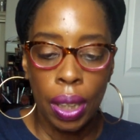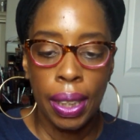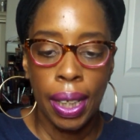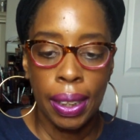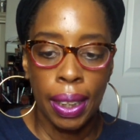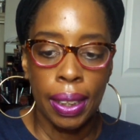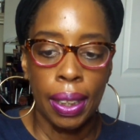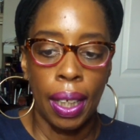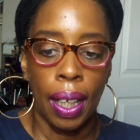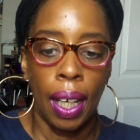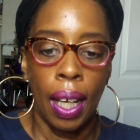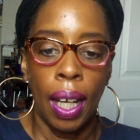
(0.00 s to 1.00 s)
Yeah, yeah,
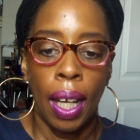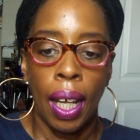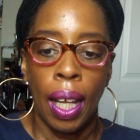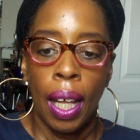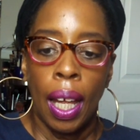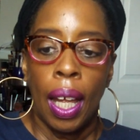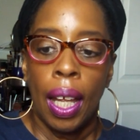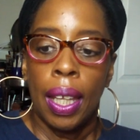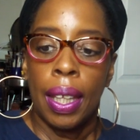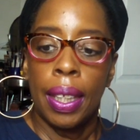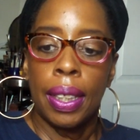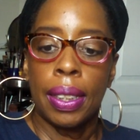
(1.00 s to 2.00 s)

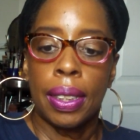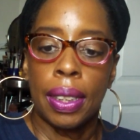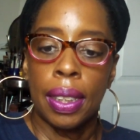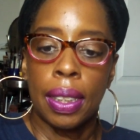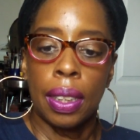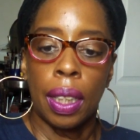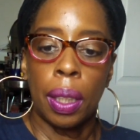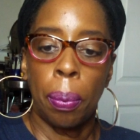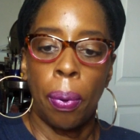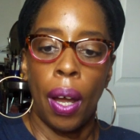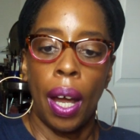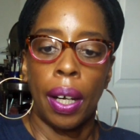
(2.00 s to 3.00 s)
yeah. This is another
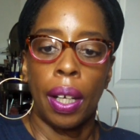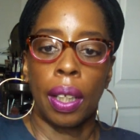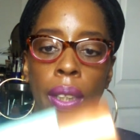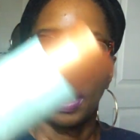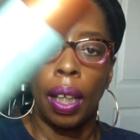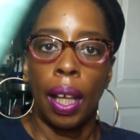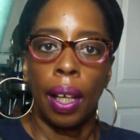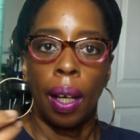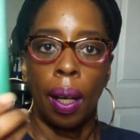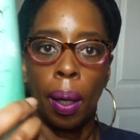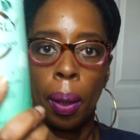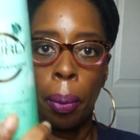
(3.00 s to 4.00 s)
product that
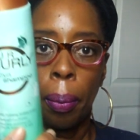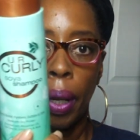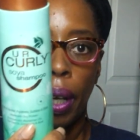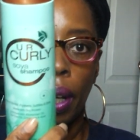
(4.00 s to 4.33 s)
um,